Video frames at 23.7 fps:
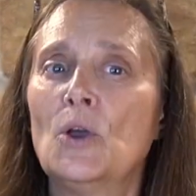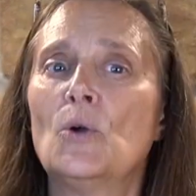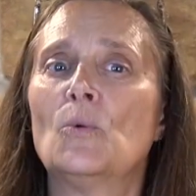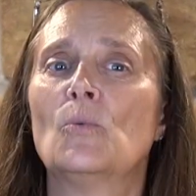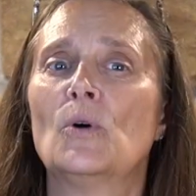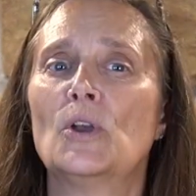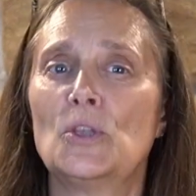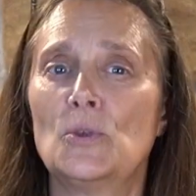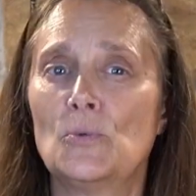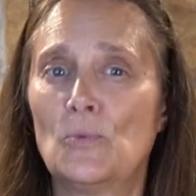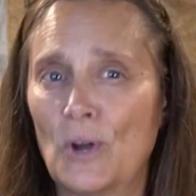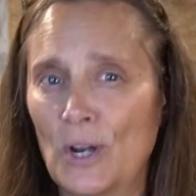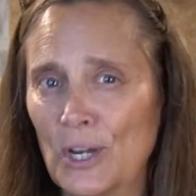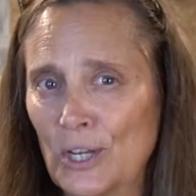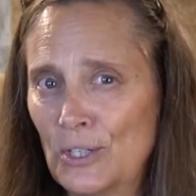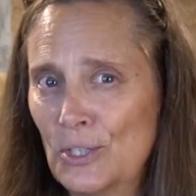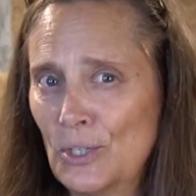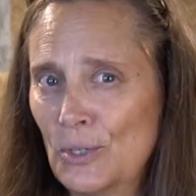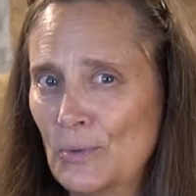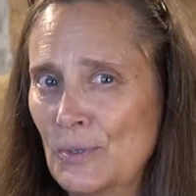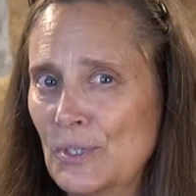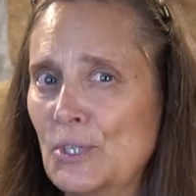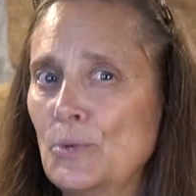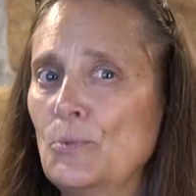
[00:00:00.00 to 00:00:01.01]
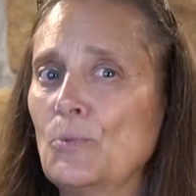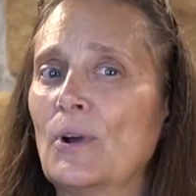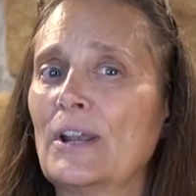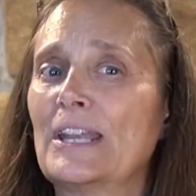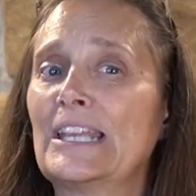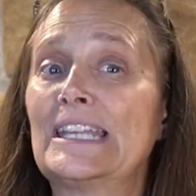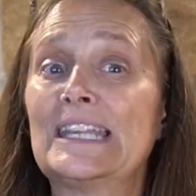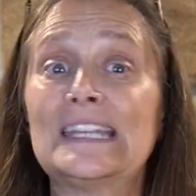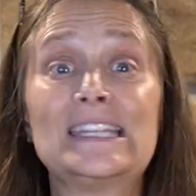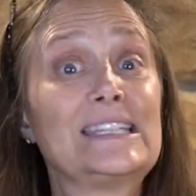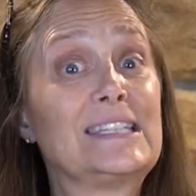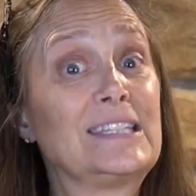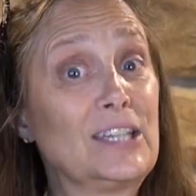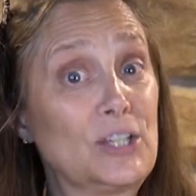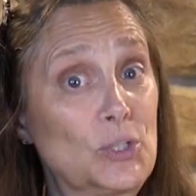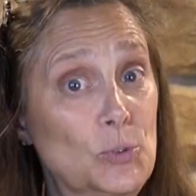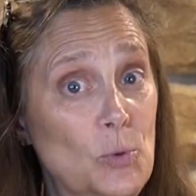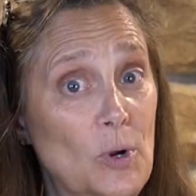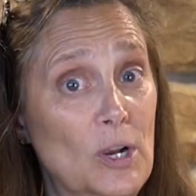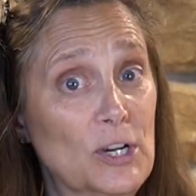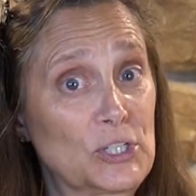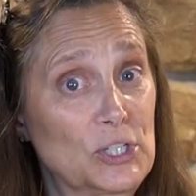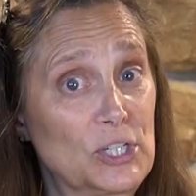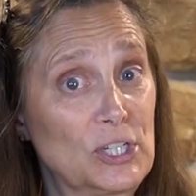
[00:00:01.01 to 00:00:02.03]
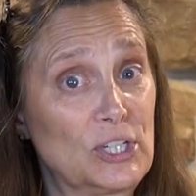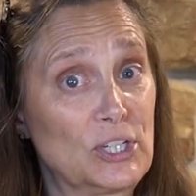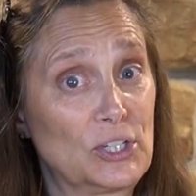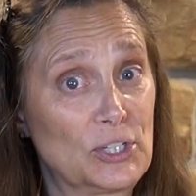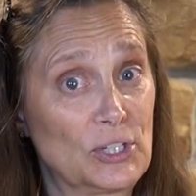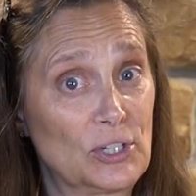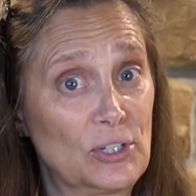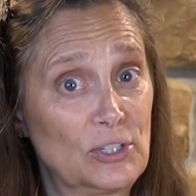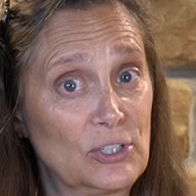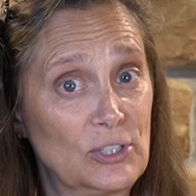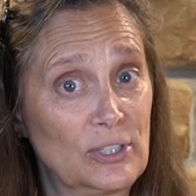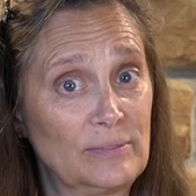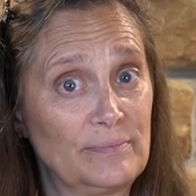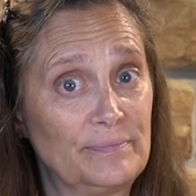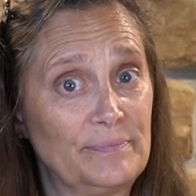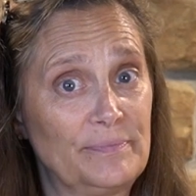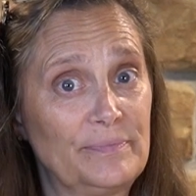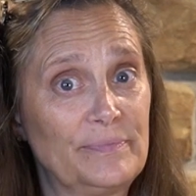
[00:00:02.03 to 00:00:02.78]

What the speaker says: what you want to do is you want to get dishwashing detergent.